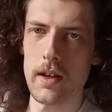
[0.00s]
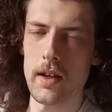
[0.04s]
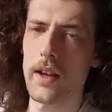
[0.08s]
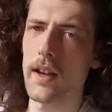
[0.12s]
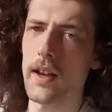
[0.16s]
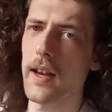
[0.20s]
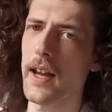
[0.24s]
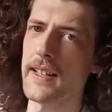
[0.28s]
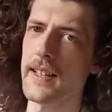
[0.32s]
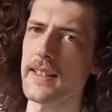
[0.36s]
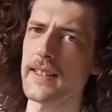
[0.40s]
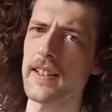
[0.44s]

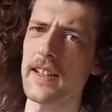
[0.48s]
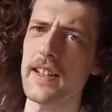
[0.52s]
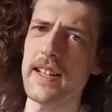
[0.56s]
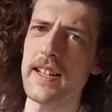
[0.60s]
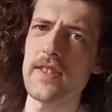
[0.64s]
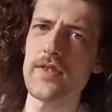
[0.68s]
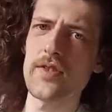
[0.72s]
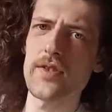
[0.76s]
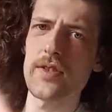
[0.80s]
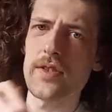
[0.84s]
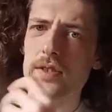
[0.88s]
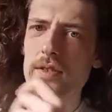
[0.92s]
it's going to
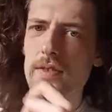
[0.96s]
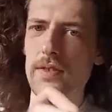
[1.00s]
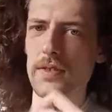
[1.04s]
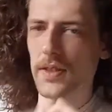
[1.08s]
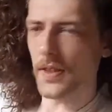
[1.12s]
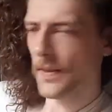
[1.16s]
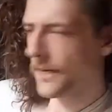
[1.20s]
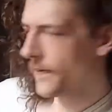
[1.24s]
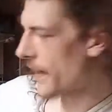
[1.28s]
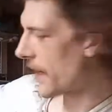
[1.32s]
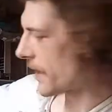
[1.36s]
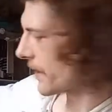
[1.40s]
introduce the
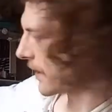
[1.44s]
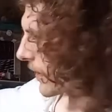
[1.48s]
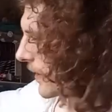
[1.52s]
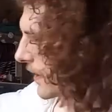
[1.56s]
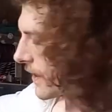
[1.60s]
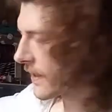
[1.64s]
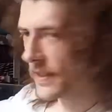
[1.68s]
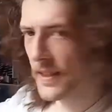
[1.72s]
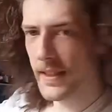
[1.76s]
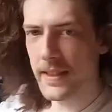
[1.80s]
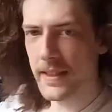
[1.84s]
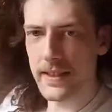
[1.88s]
fact that
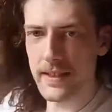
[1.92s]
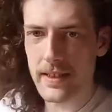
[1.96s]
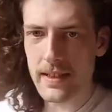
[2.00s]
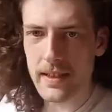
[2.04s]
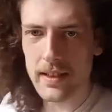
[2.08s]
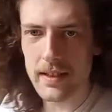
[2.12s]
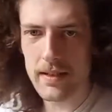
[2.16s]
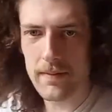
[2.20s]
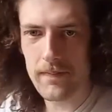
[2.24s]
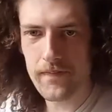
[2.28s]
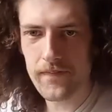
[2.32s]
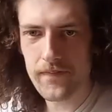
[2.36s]
this is
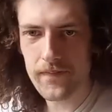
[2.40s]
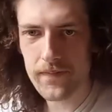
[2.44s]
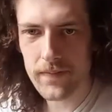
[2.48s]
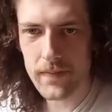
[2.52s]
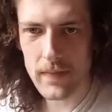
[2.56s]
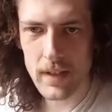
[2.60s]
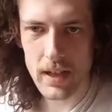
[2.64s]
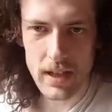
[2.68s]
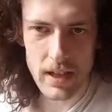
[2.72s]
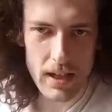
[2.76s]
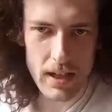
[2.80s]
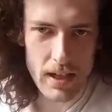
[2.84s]

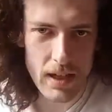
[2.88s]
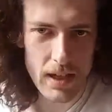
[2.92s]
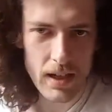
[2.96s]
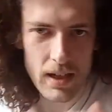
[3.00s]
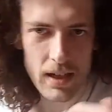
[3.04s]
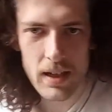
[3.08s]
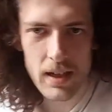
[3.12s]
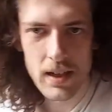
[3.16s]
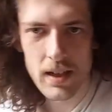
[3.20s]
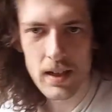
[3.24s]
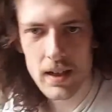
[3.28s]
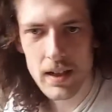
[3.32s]
the
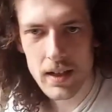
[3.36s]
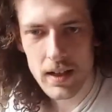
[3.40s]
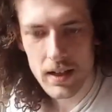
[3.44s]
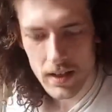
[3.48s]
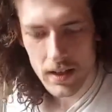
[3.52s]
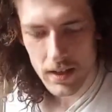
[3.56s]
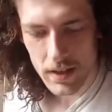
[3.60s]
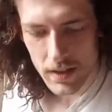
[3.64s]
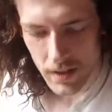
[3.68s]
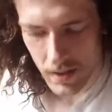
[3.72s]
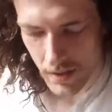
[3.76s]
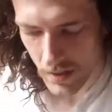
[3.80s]

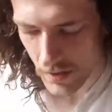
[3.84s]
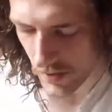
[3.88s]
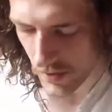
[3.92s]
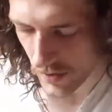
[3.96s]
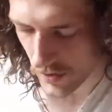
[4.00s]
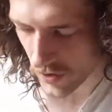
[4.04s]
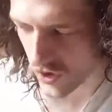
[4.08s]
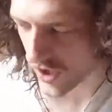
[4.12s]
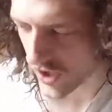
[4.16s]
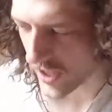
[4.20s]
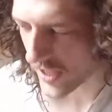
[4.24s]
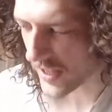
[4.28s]

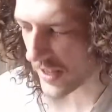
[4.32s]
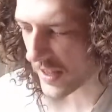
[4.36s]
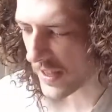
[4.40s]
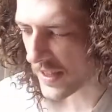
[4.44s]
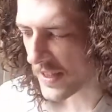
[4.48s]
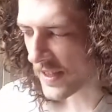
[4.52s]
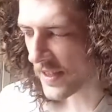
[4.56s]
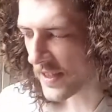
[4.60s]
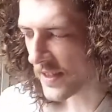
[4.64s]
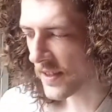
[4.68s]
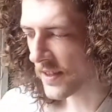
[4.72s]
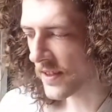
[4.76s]
G
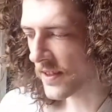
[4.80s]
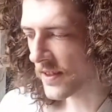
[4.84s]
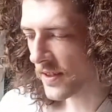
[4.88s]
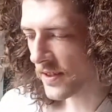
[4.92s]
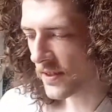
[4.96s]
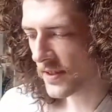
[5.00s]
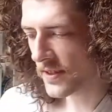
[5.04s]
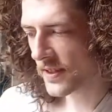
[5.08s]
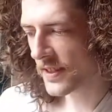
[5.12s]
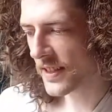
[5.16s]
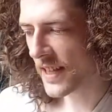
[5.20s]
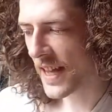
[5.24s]
Lydian
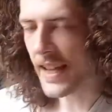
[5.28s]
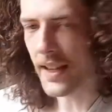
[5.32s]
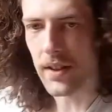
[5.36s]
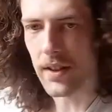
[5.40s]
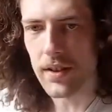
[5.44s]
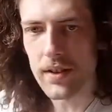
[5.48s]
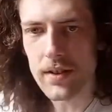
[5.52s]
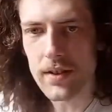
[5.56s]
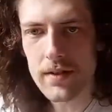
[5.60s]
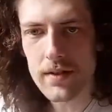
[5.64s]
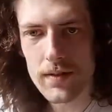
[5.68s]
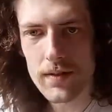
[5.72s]

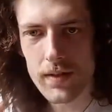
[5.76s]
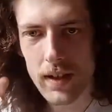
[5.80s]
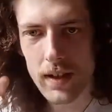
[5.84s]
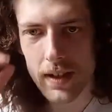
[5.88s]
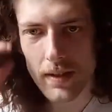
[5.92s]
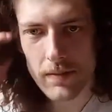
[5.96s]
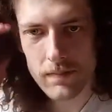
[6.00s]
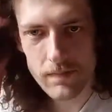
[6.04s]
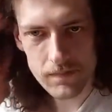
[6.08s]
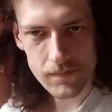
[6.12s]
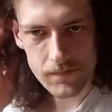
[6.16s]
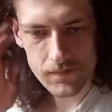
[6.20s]
scale, right?
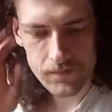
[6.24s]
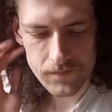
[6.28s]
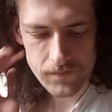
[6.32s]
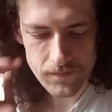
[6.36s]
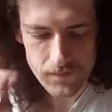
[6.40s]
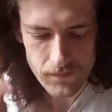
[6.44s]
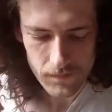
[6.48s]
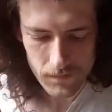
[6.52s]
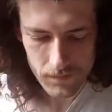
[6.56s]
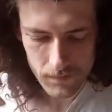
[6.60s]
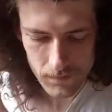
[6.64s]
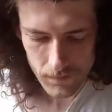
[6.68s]

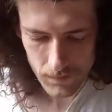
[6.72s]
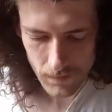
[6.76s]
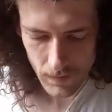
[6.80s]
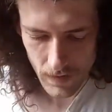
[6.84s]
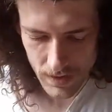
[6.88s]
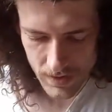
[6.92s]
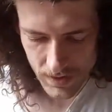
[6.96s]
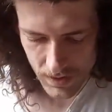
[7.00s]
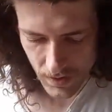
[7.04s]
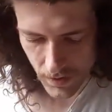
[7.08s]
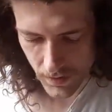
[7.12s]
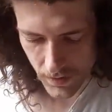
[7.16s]

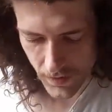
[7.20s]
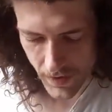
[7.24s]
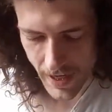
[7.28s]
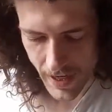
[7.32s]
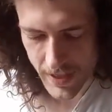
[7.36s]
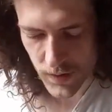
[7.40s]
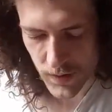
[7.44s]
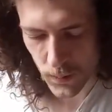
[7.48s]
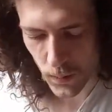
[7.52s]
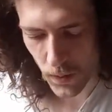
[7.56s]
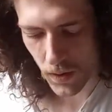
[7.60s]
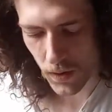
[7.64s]
So
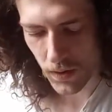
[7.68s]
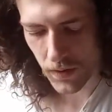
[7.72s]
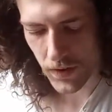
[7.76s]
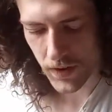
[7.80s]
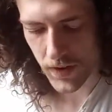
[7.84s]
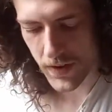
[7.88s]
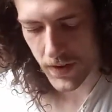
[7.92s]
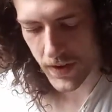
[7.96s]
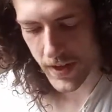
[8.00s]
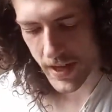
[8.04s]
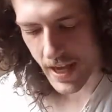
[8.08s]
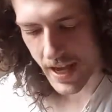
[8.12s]
that's what
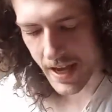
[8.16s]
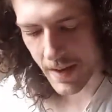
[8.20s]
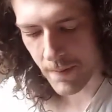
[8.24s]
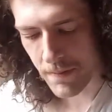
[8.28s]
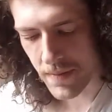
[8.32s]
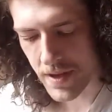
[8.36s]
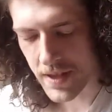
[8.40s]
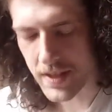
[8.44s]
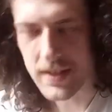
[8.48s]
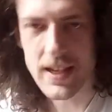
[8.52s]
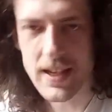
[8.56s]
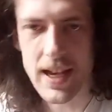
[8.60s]
the
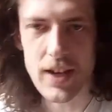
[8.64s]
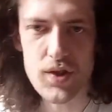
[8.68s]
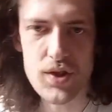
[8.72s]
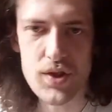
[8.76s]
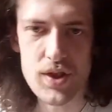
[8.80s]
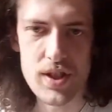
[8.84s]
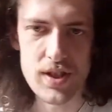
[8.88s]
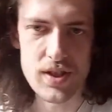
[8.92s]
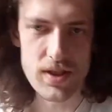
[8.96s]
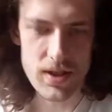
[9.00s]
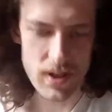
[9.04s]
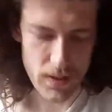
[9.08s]
ambient section
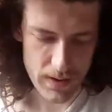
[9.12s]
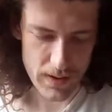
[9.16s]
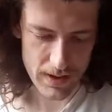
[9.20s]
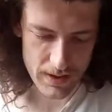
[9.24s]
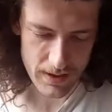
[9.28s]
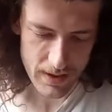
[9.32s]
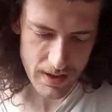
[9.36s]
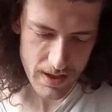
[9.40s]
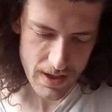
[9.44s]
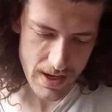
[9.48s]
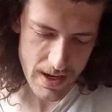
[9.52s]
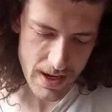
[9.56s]
is doing.
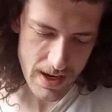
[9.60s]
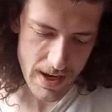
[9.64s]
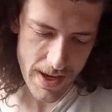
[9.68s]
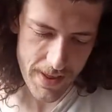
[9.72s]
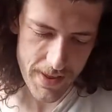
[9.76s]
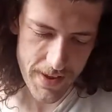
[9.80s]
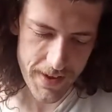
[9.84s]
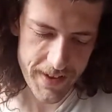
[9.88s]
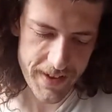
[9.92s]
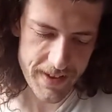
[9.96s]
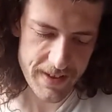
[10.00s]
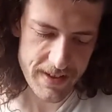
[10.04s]
And
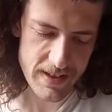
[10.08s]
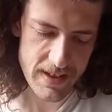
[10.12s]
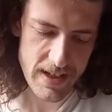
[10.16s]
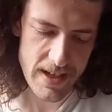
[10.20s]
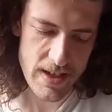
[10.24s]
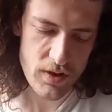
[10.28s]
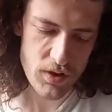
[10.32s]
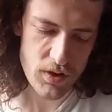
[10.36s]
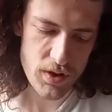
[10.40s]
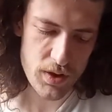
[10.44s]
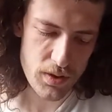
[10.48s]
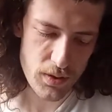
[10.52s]
then there's an
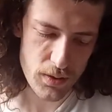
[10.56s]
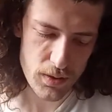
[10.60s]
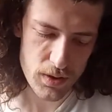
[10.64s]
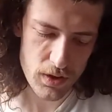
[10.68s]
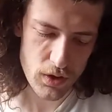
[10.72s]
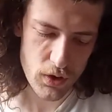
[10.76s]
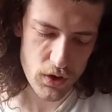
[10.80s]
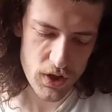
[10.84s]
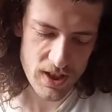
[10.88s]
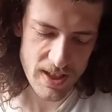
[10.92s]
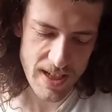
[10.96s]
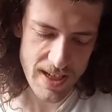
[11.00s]
introduced
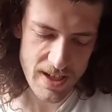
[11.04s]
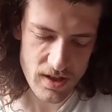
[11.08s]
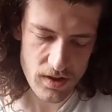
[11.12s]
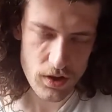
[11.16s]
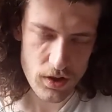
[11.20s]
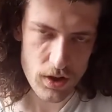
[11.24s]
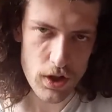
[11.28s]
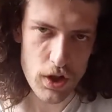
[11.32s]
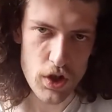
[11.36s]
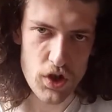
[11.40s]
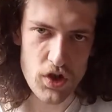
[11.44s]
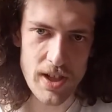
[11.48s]

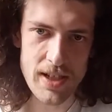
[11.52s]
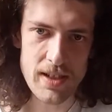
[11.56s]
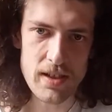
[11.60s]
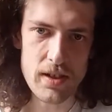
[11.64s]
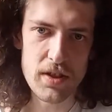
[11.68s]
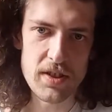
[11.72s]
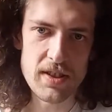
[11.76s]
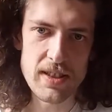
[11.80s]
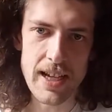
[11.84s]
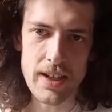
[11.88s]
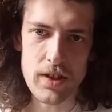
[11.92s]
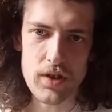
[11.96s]
crescendo
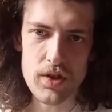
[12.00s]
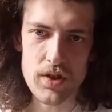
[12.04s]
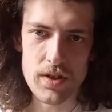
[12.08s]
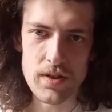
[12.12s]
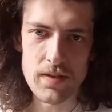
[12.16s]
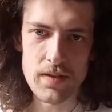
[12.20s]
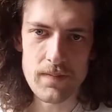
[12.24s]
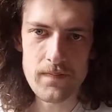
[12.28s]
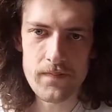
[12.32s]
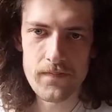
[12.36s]
section.